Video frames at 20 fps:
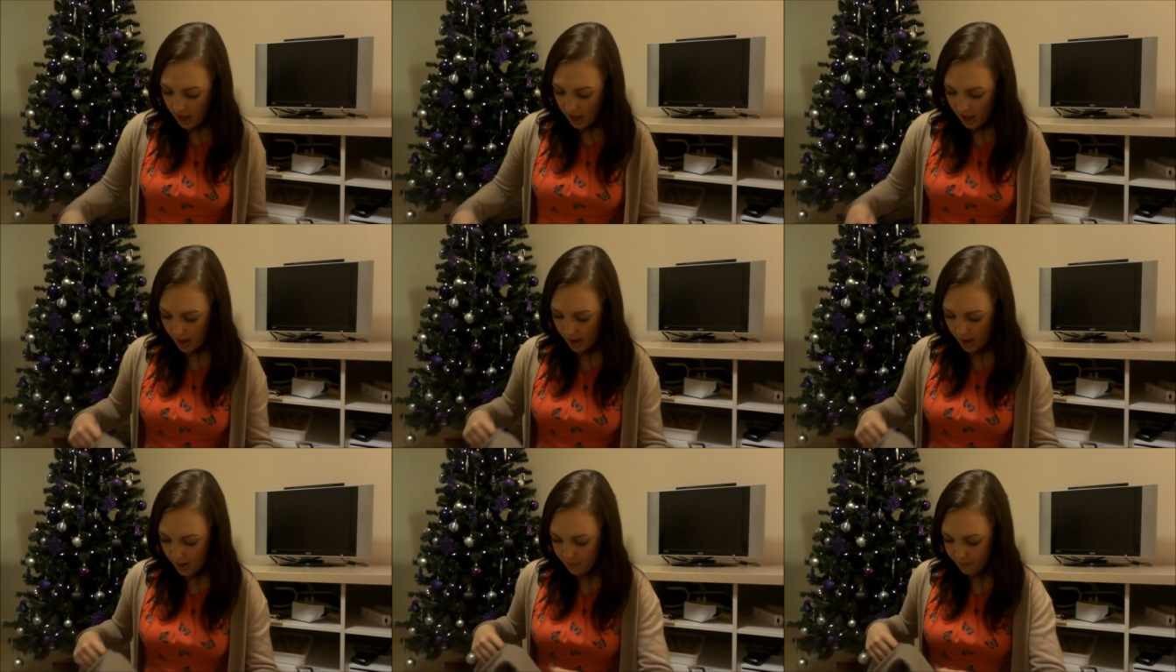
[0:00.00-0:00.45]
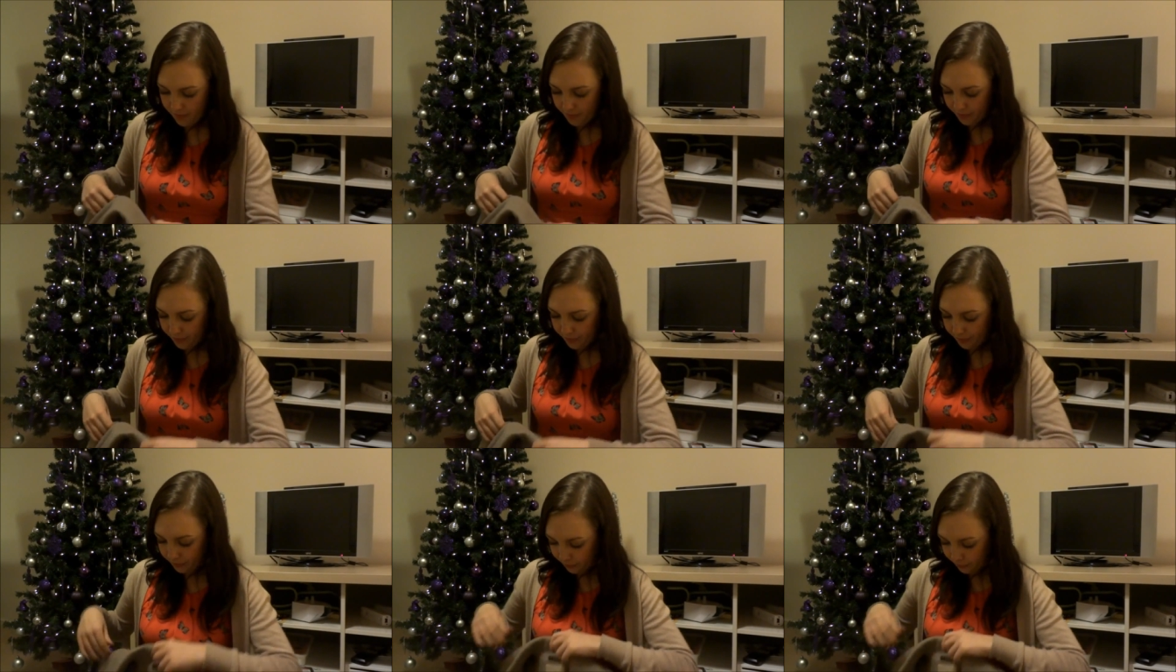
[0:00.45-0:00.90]
I'm
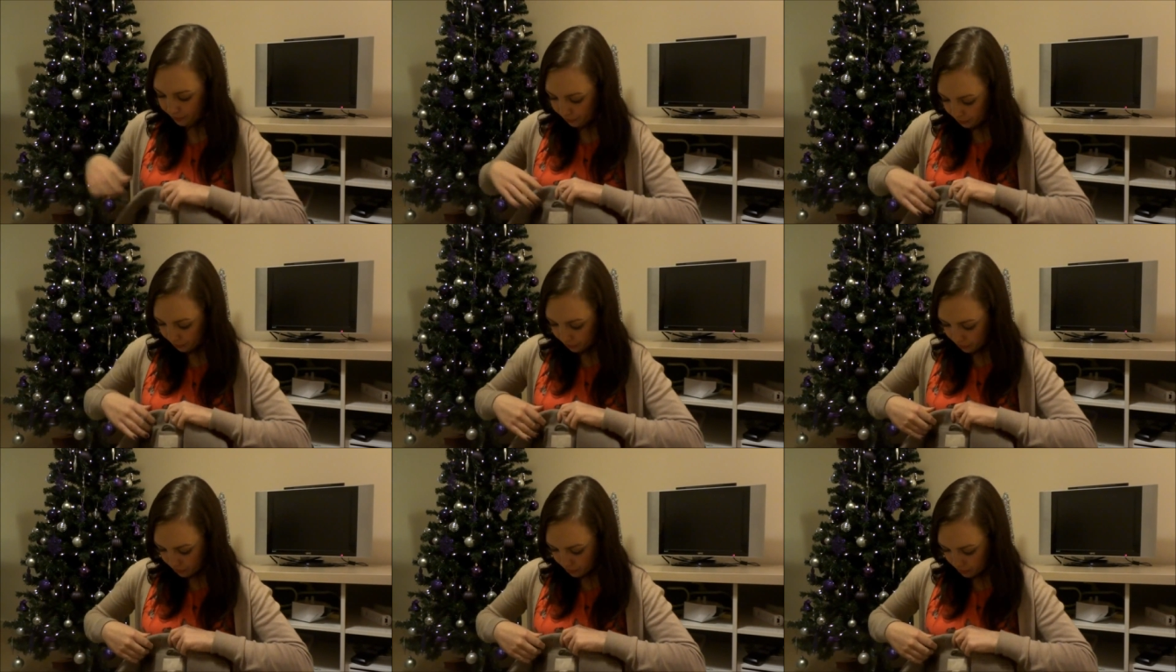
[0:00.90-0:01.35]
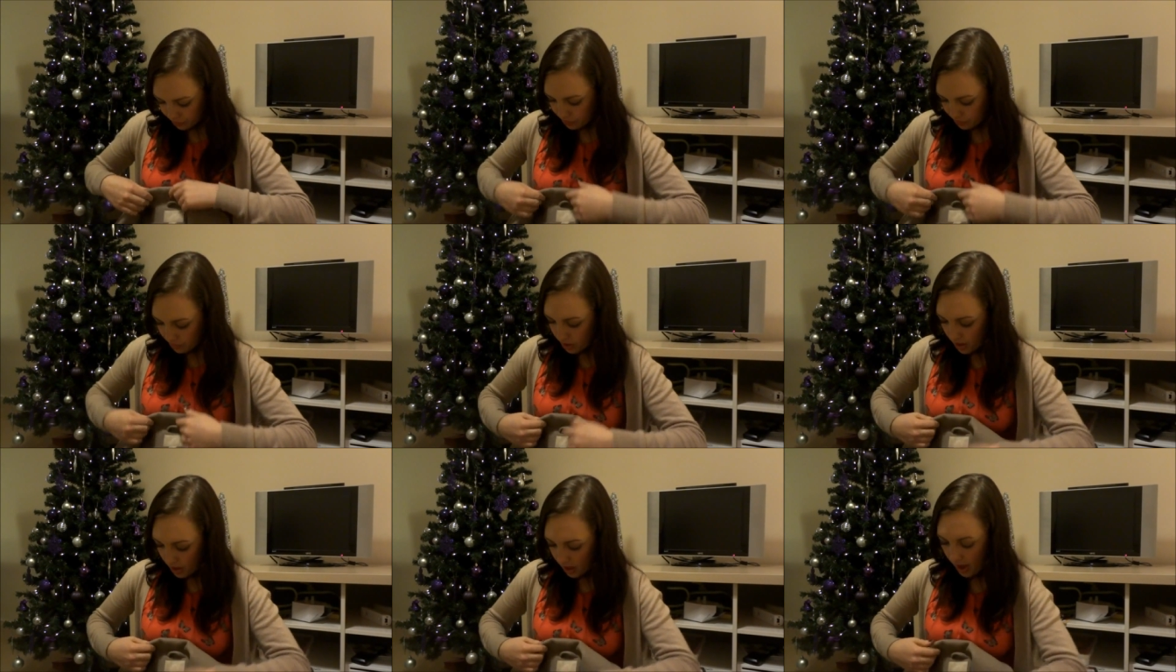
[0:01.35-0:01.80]

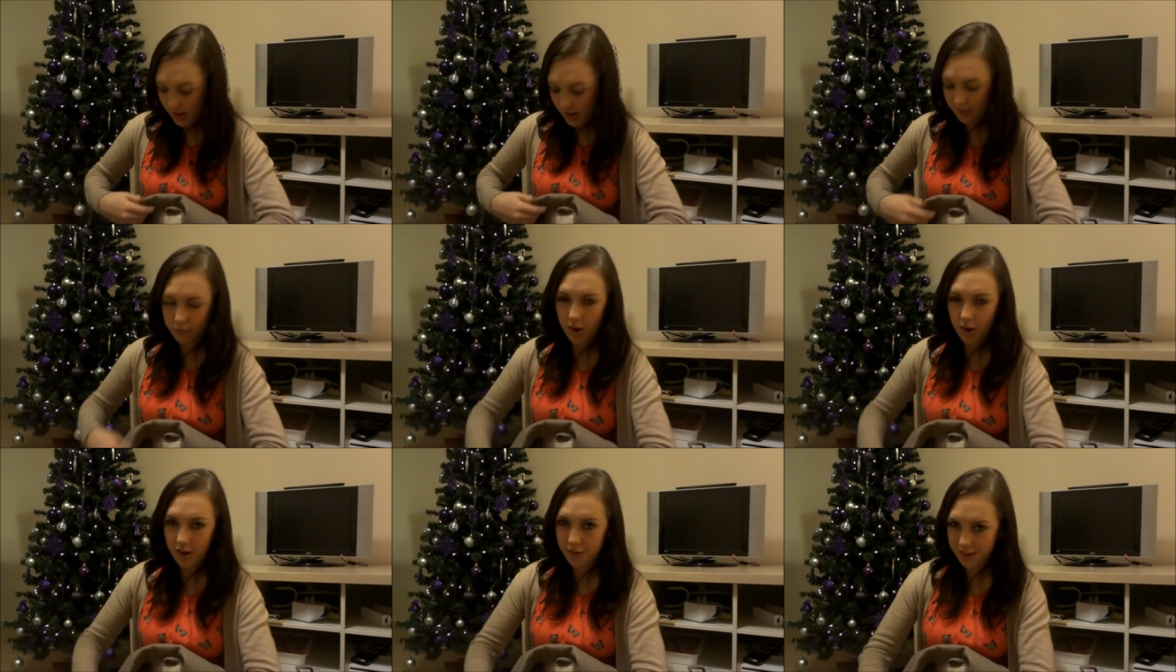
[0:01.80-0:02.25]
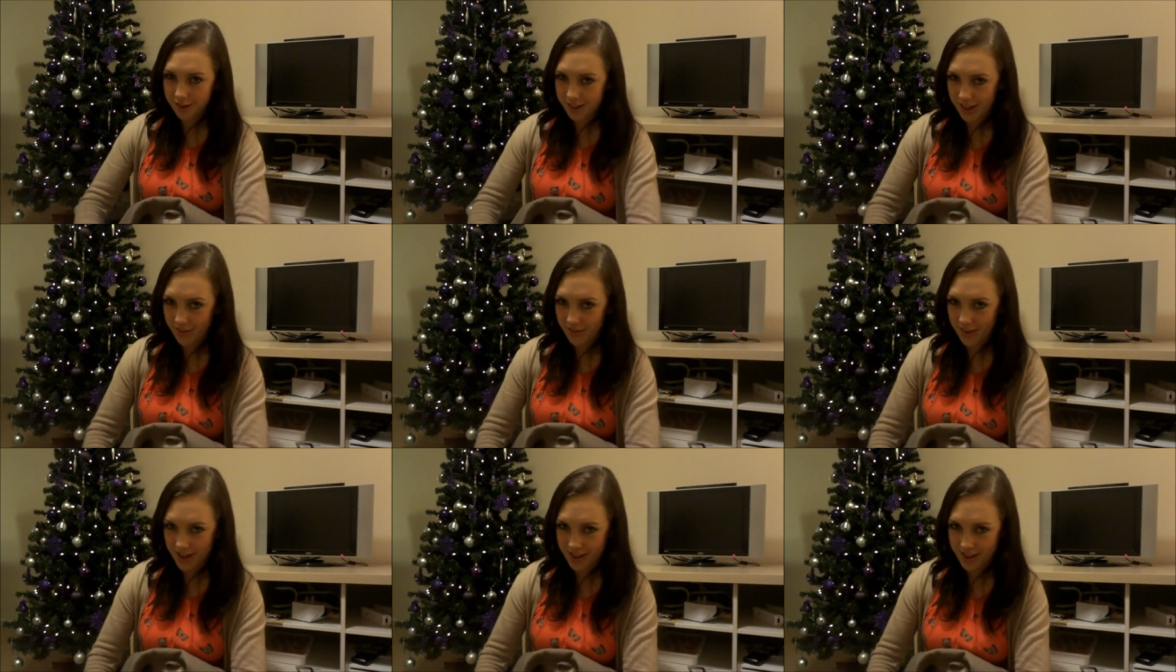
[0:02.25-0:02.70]
trying not to
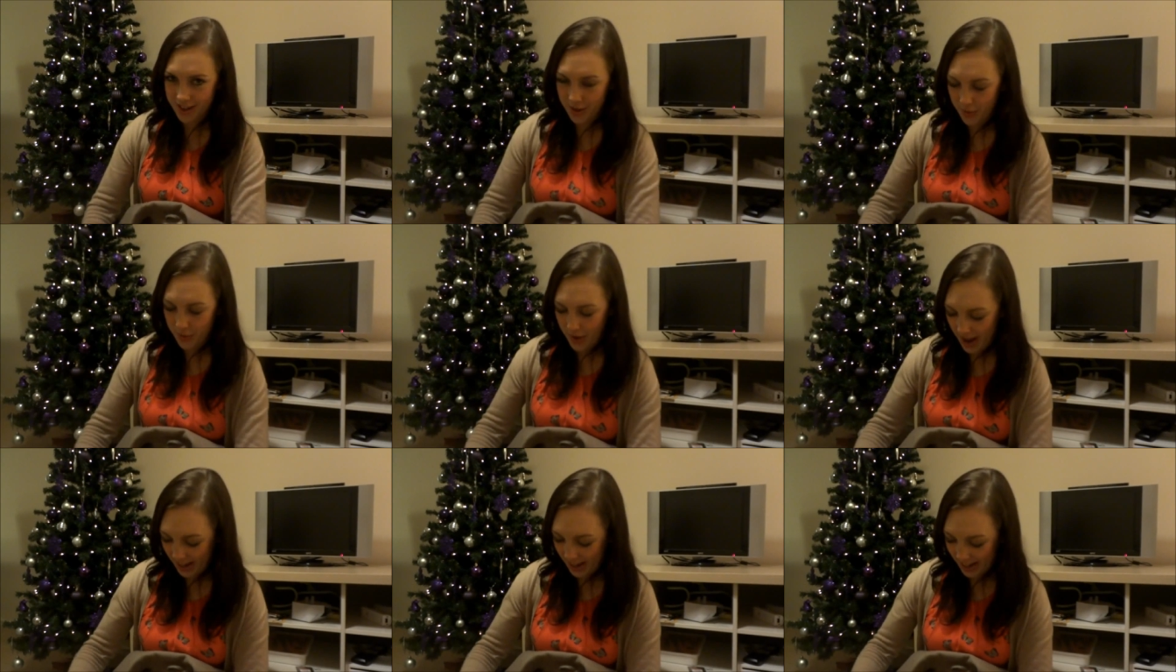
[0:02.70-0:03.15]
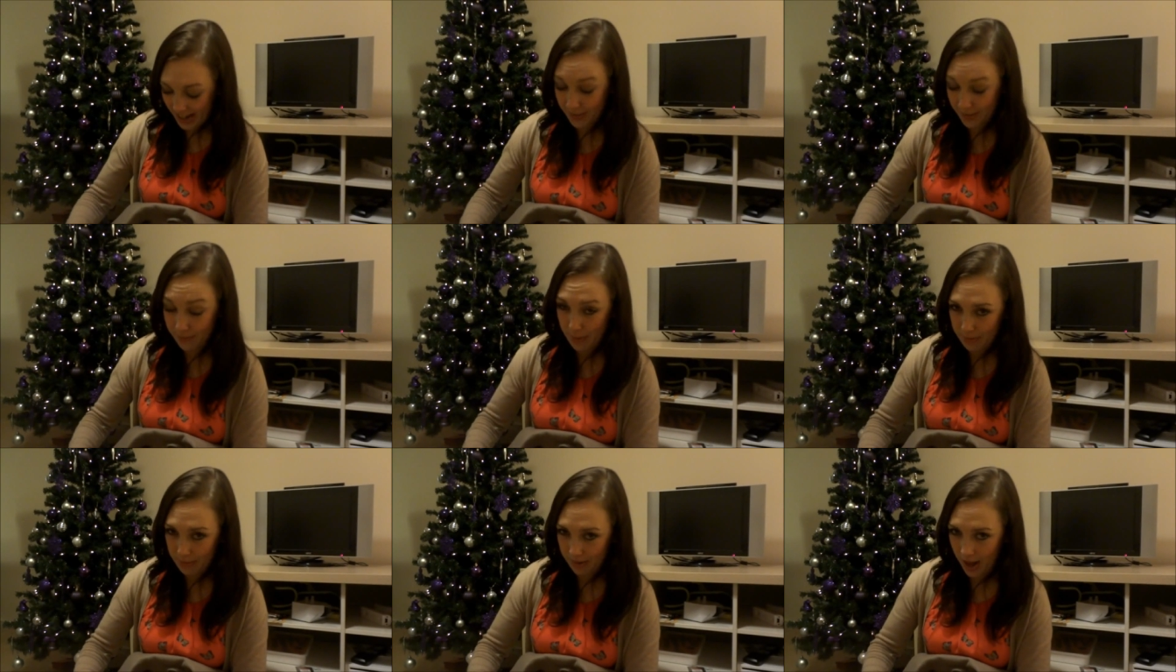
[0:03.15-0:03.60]
give anything away in case
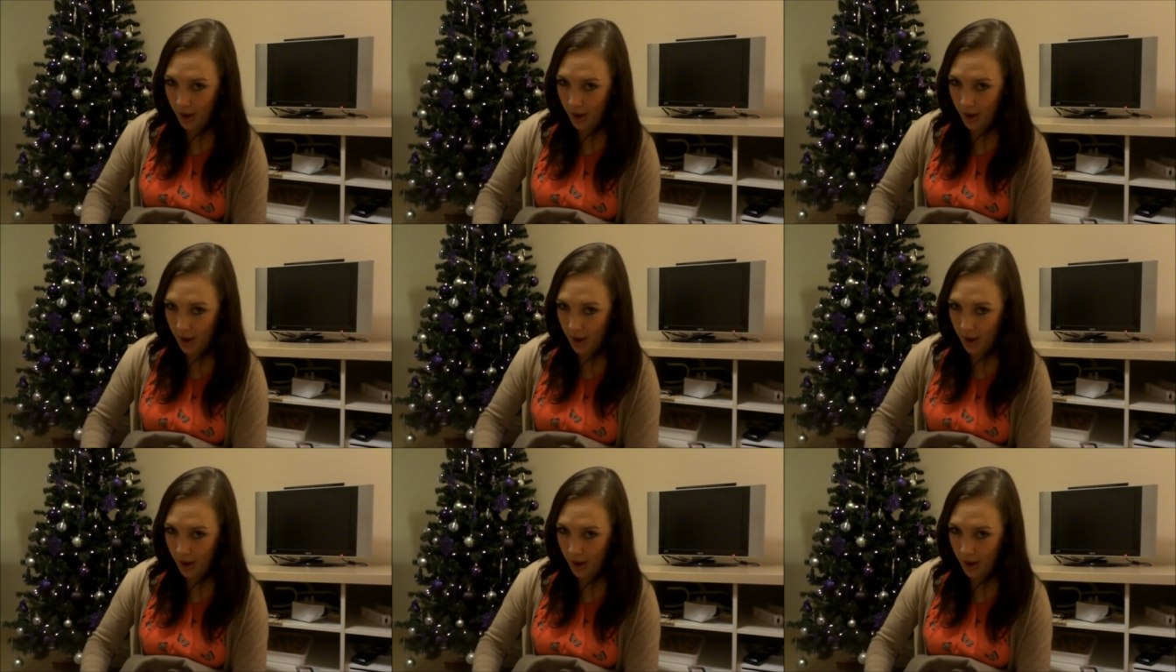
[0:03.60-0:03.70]
people